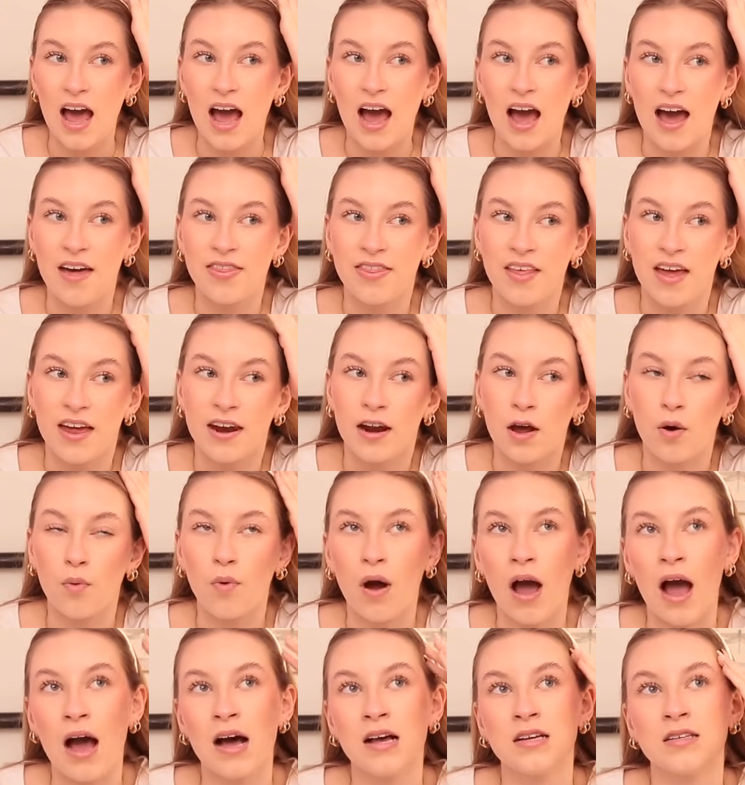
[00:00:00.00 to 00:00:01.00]
And then
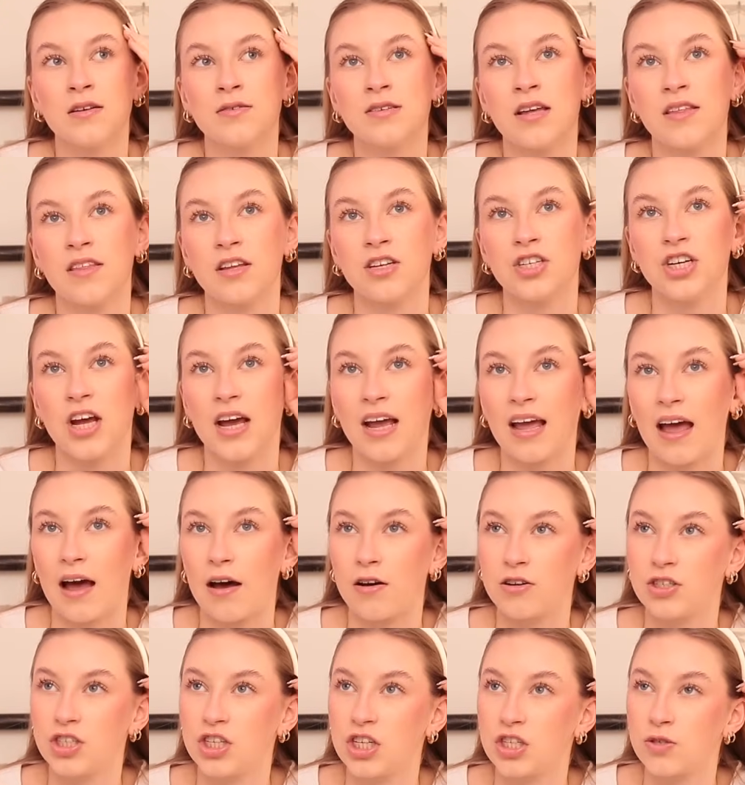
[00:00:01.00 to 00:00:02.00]
as I was at the
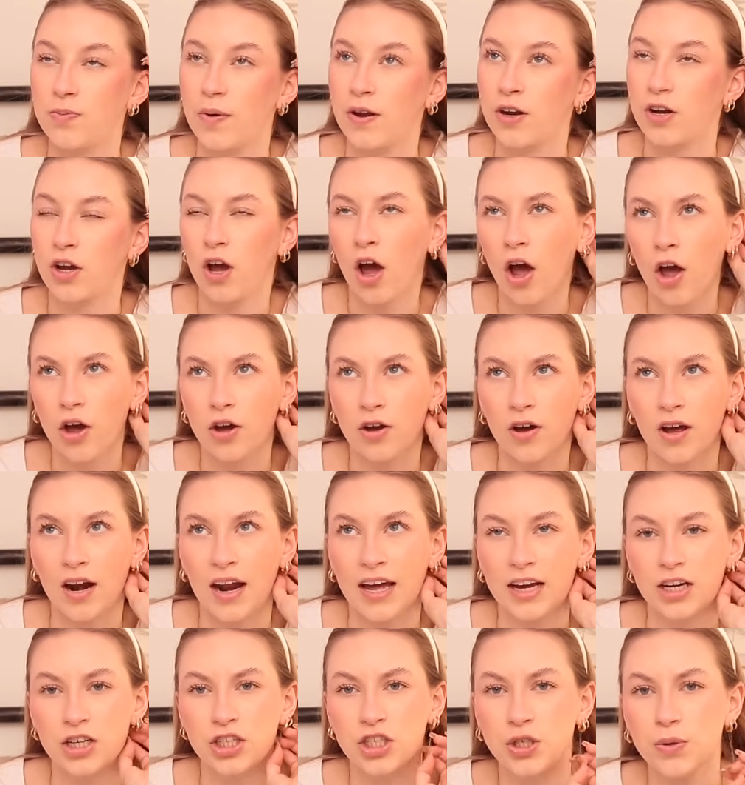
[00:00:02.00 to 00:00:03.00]
checkout, she just went, Coco,
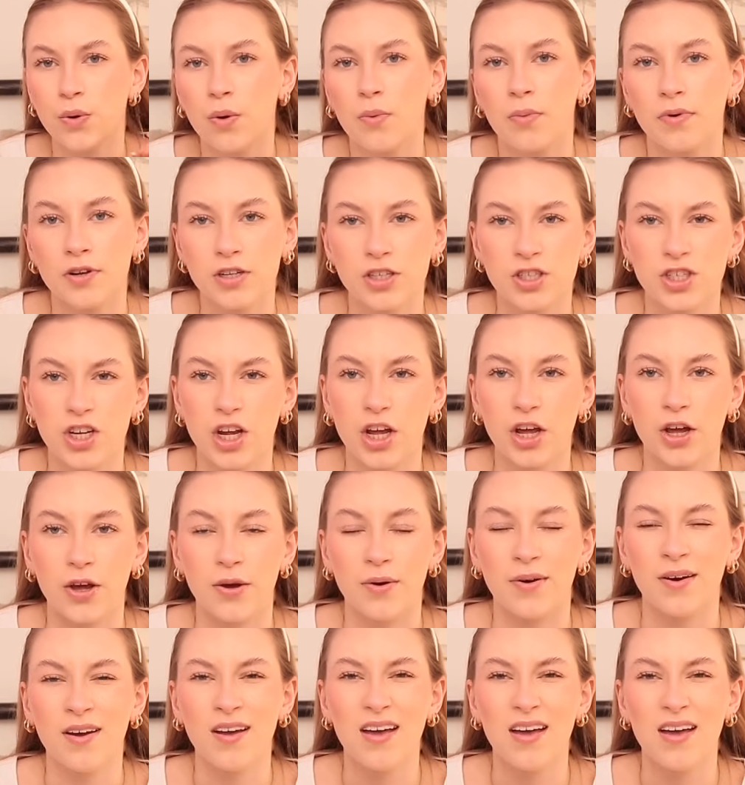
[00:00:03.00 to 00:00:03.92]
like, do you want one too?